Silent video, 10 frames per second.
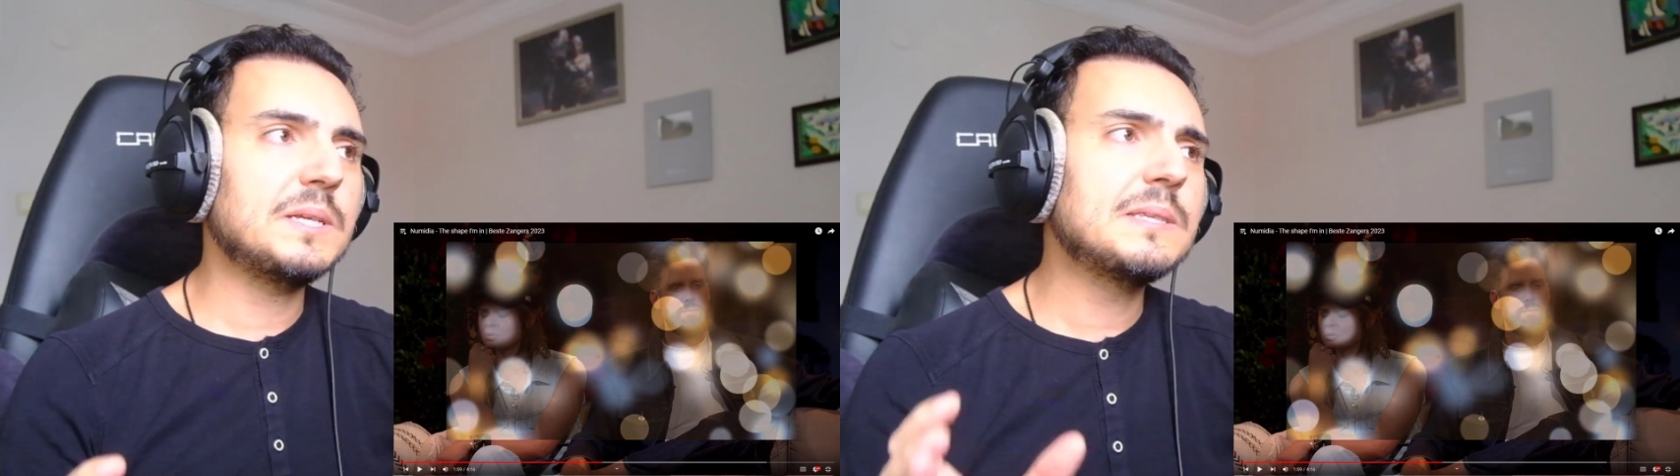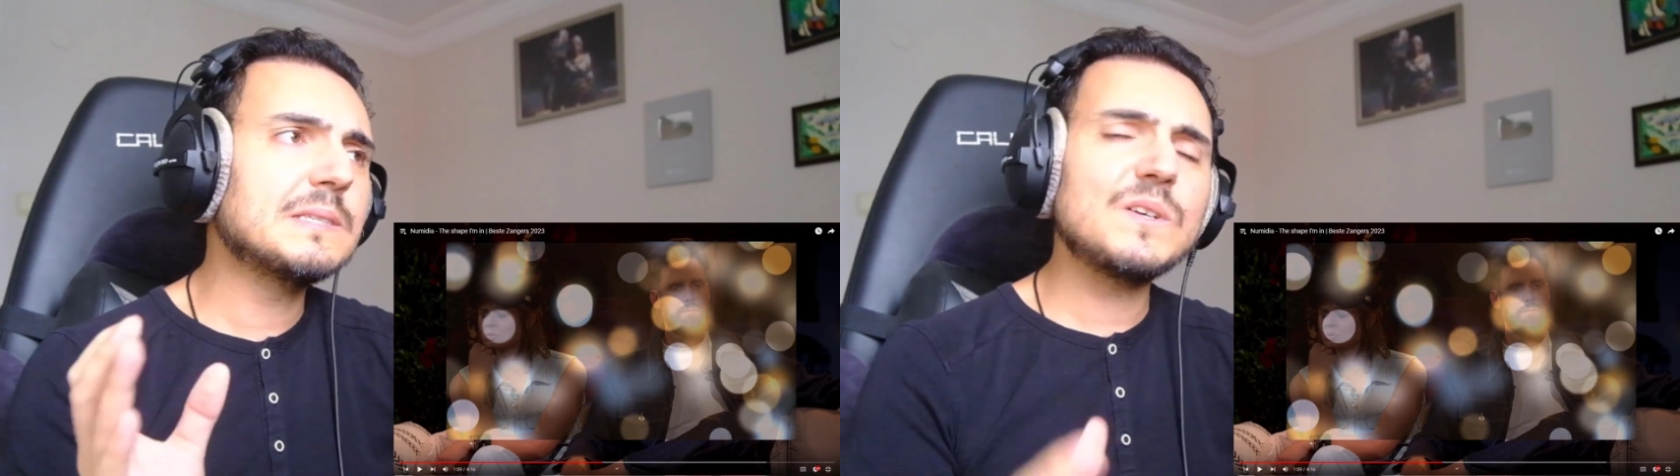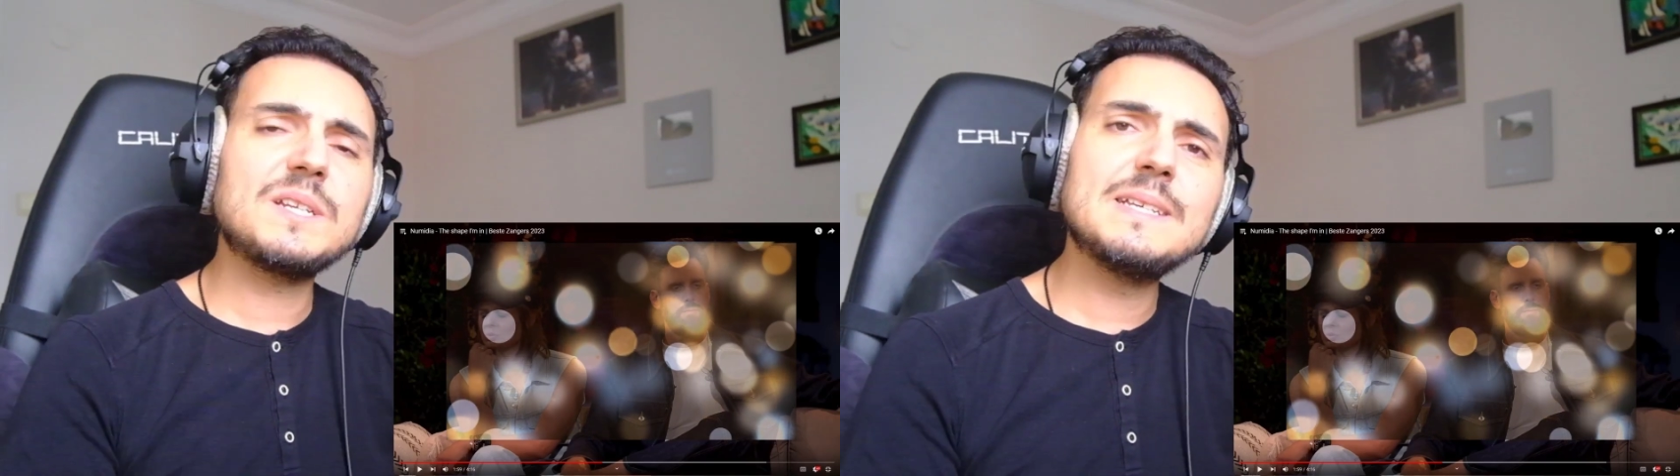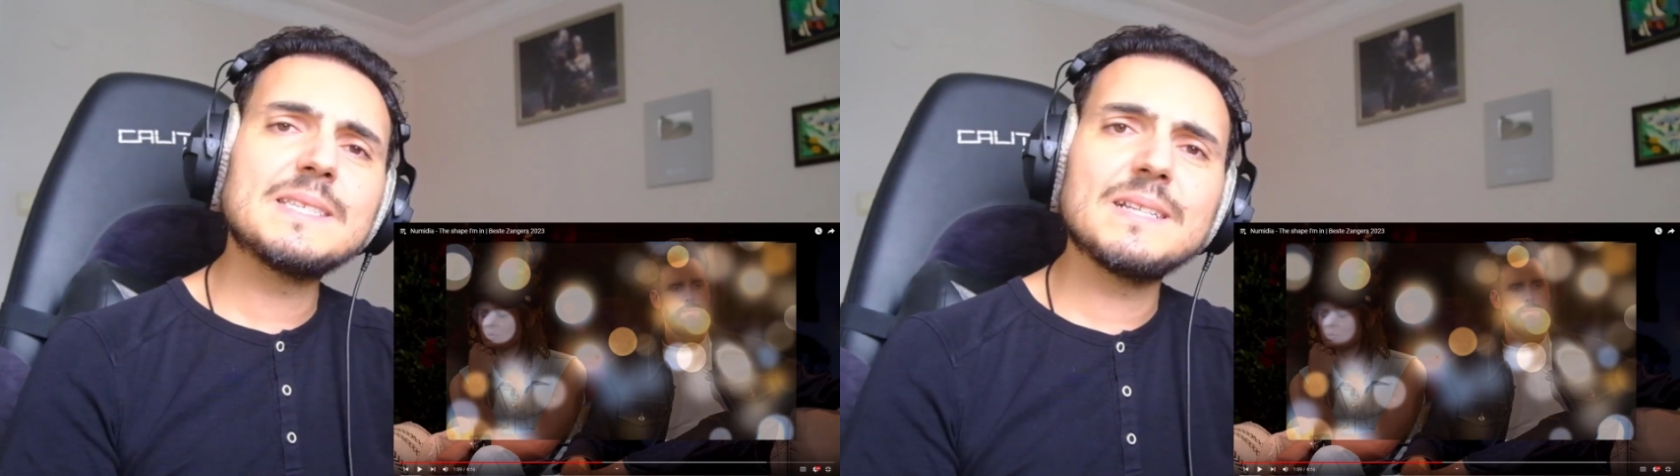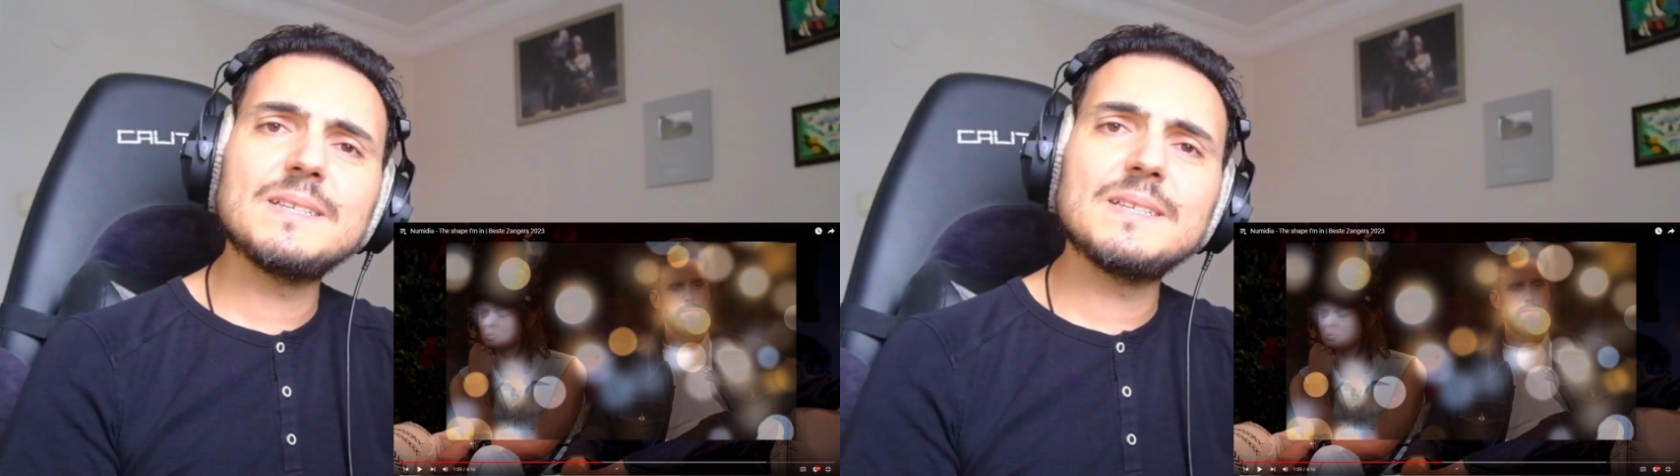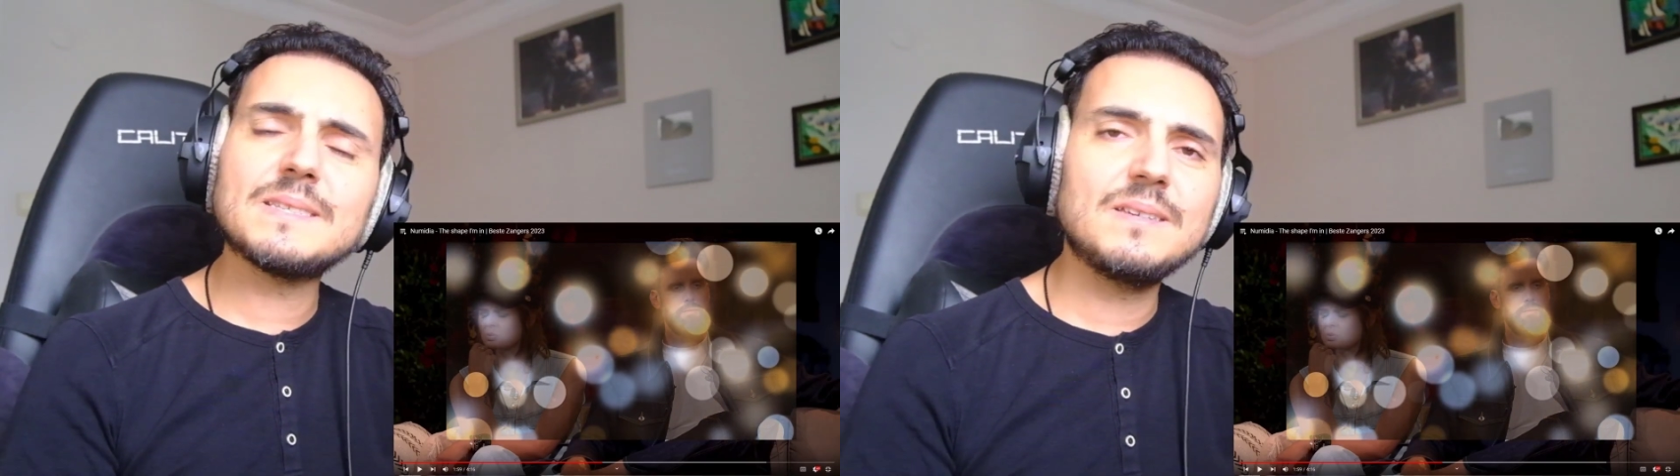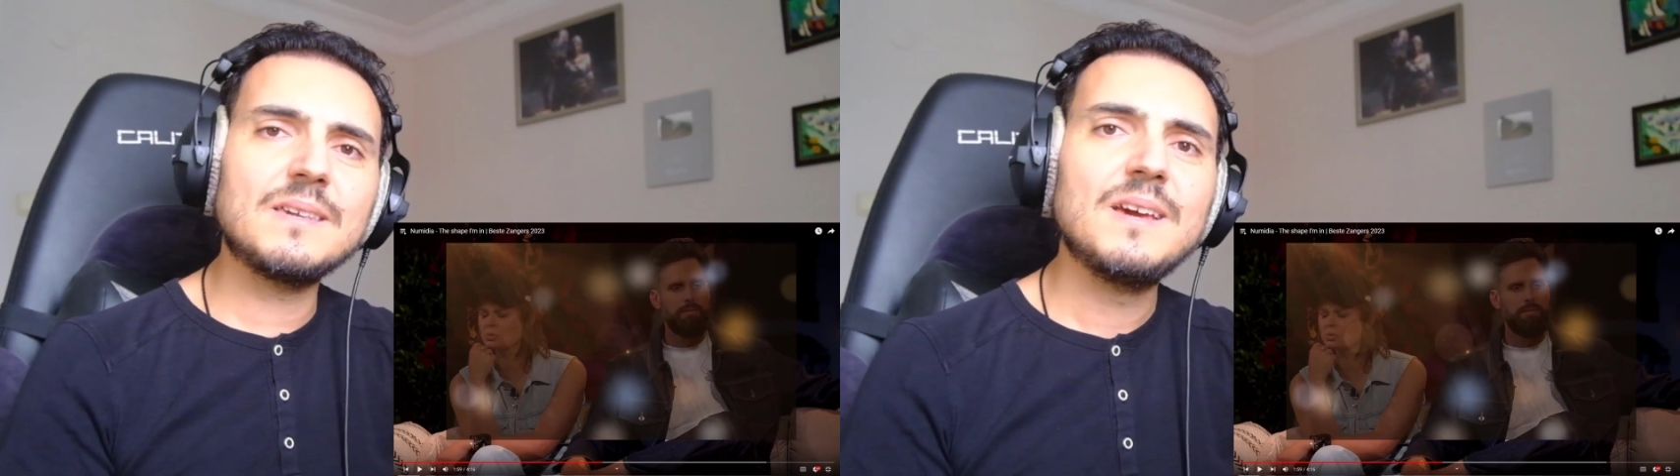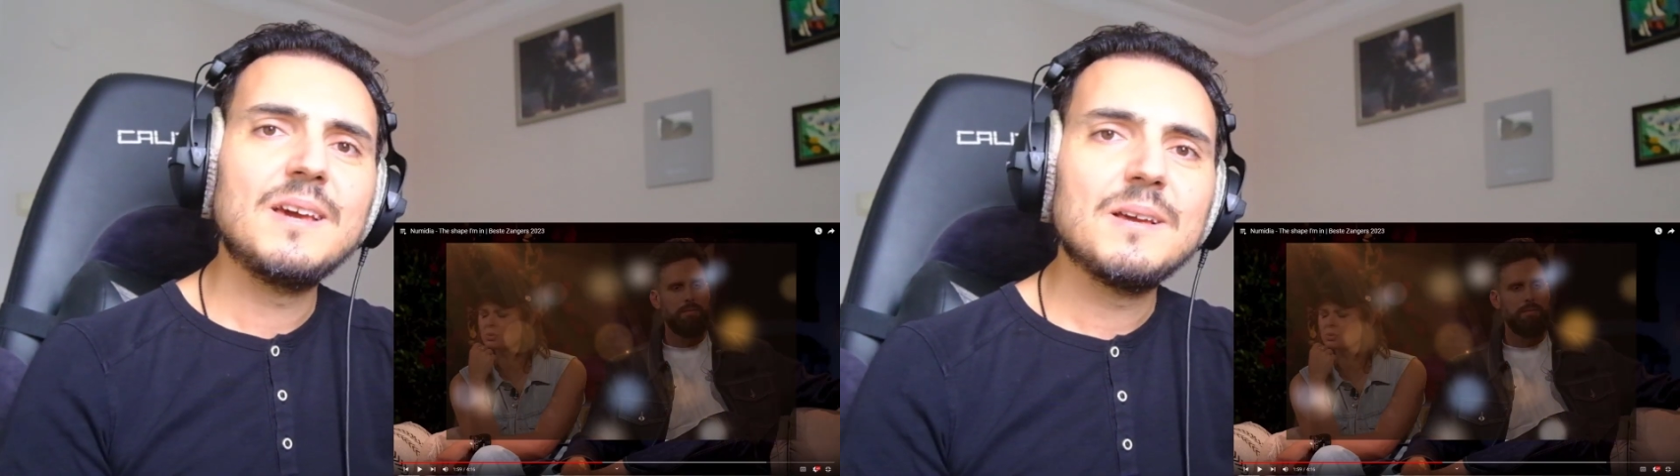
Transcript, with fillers: It is very easy listening,